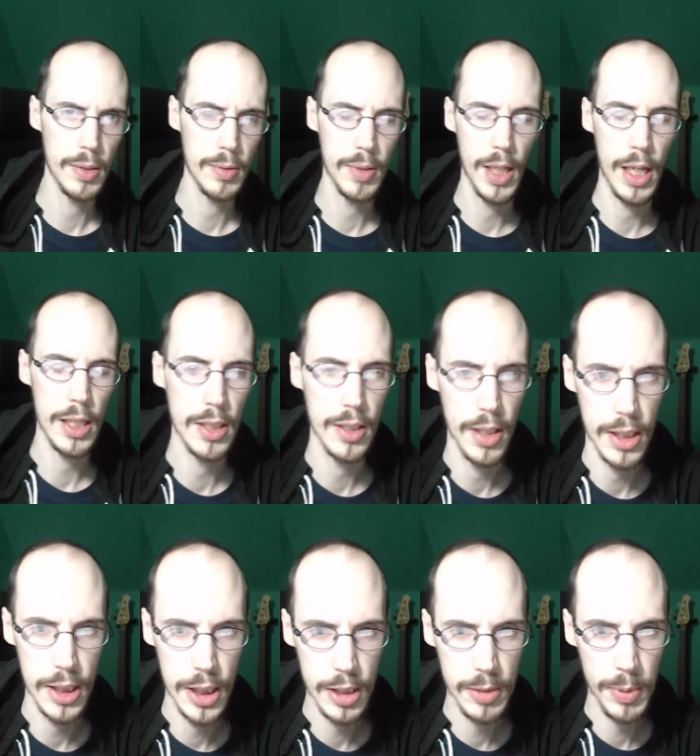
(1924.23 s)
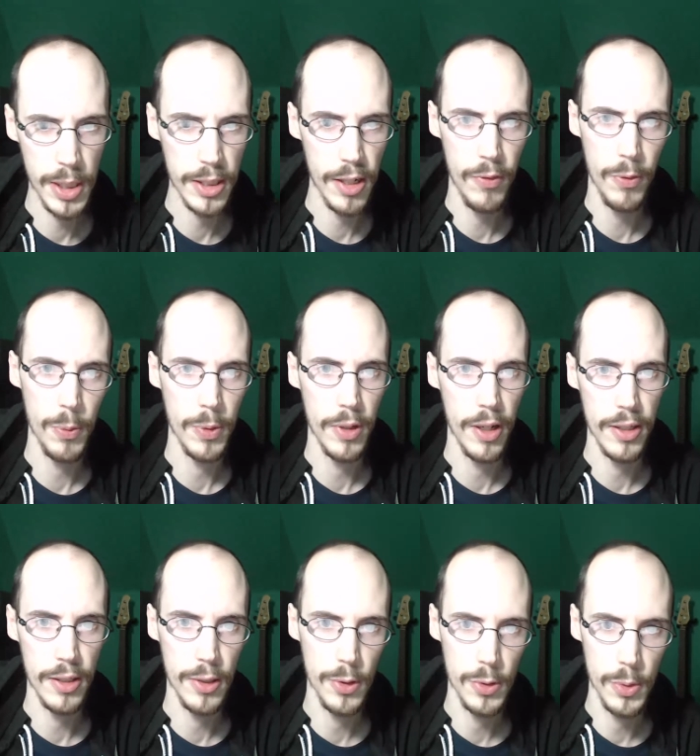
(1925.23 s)
I suspect everyone like
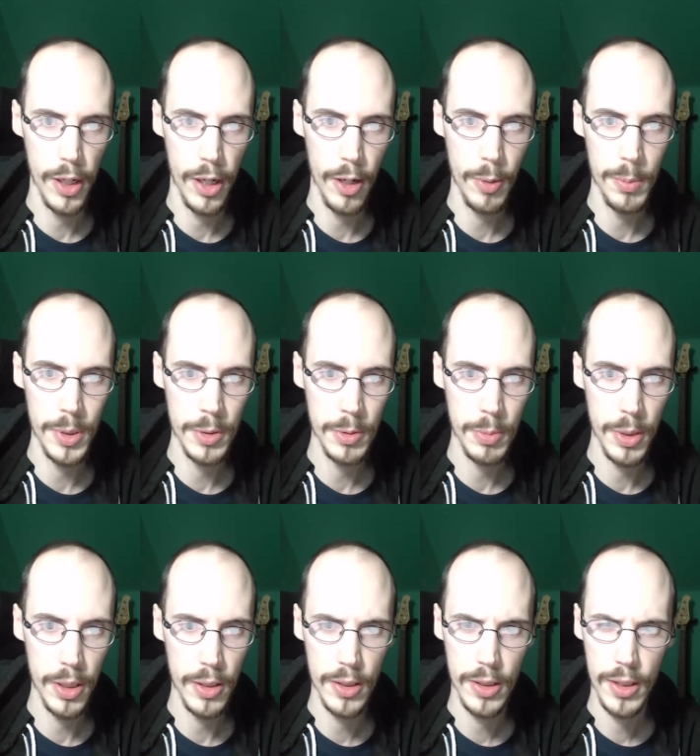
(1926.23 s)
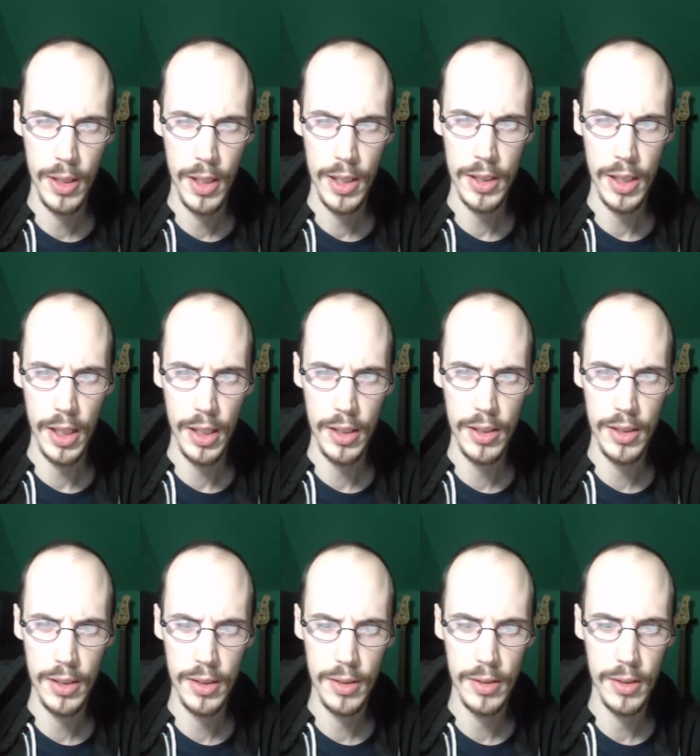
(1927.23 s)
knows what a harem is, but like
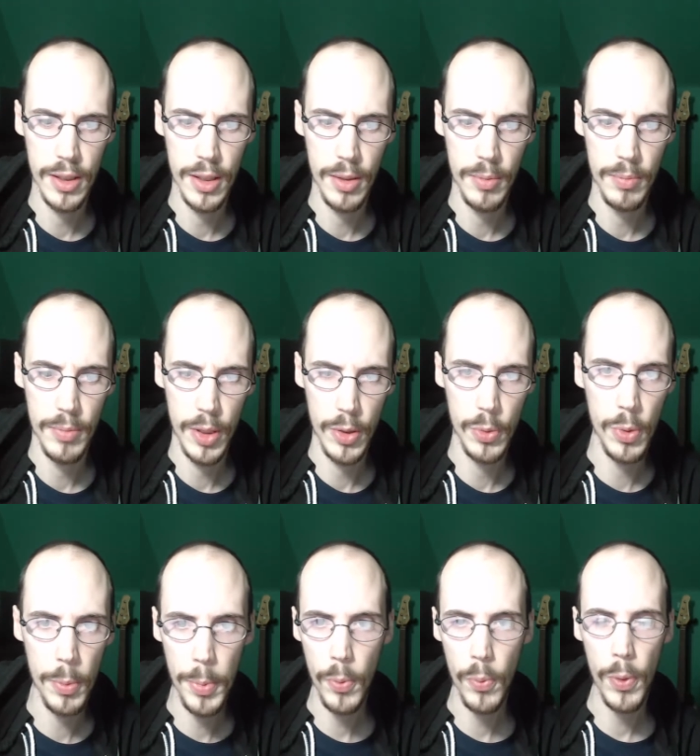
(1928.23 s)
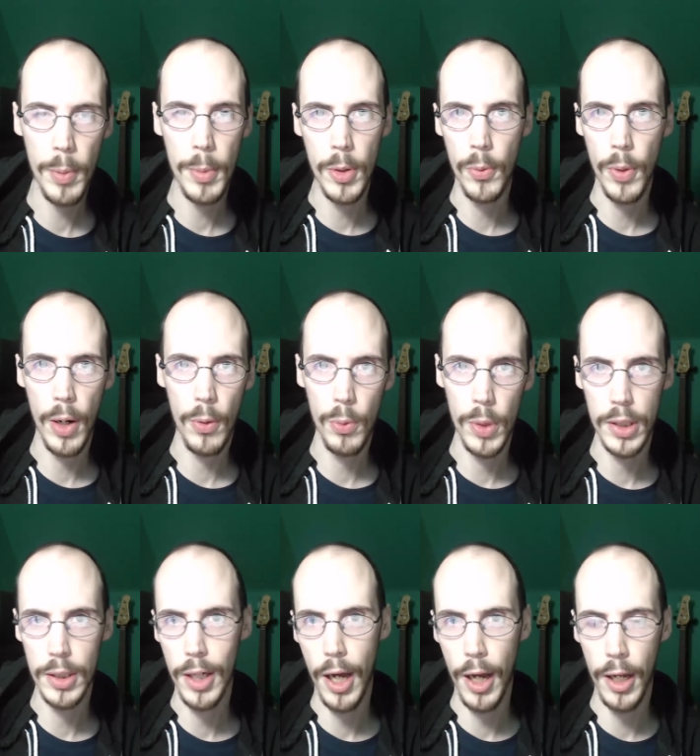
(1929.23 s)
a group of women around one
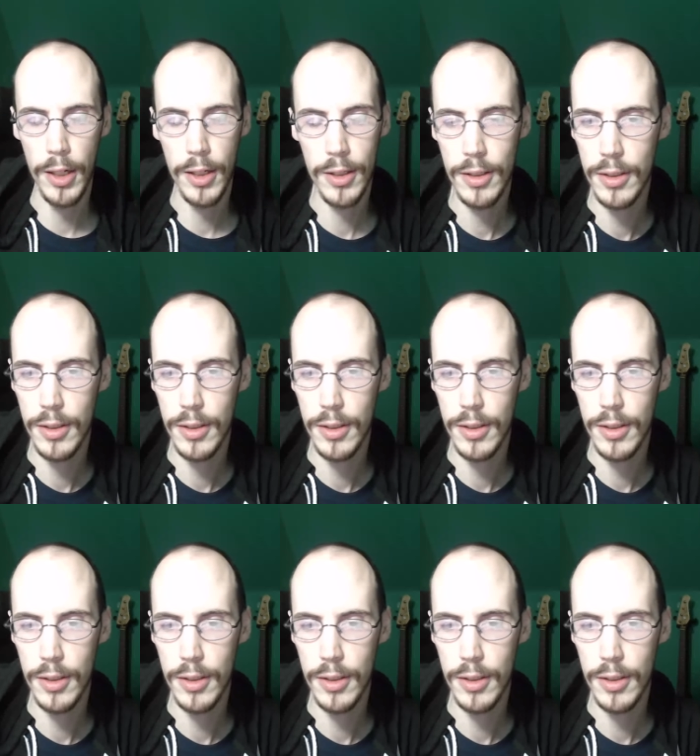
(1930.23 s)
guy.